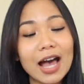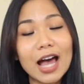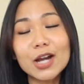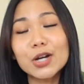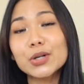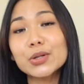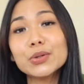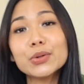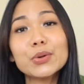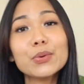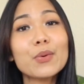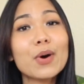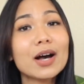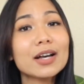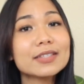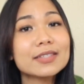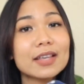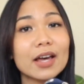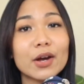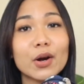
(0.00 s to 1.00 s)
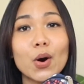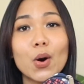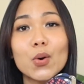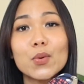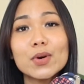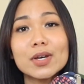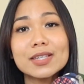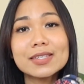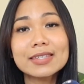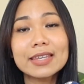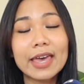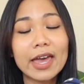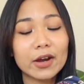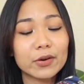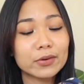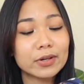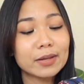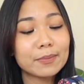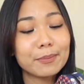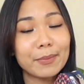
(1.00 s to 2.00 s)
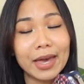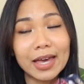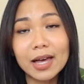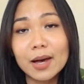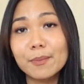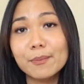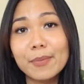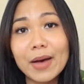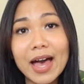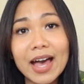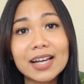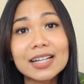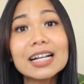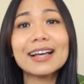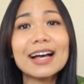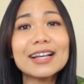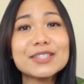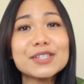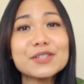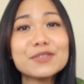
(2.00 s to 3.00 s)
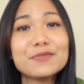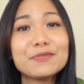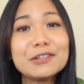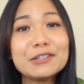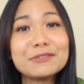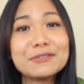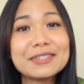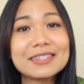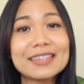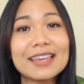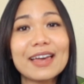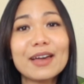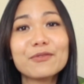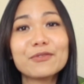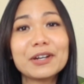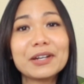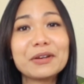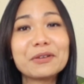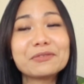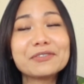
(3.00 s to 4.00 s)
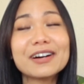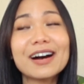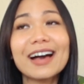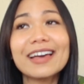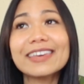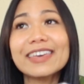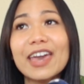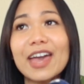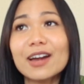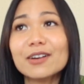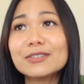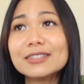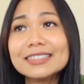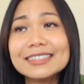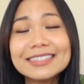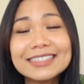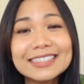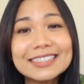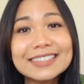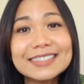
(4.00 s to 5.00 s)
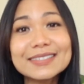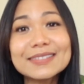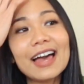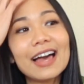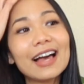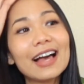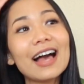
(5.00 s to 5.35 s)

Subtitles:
I don't know why I always carry makeup bag. I just feel safe whenever I carry this.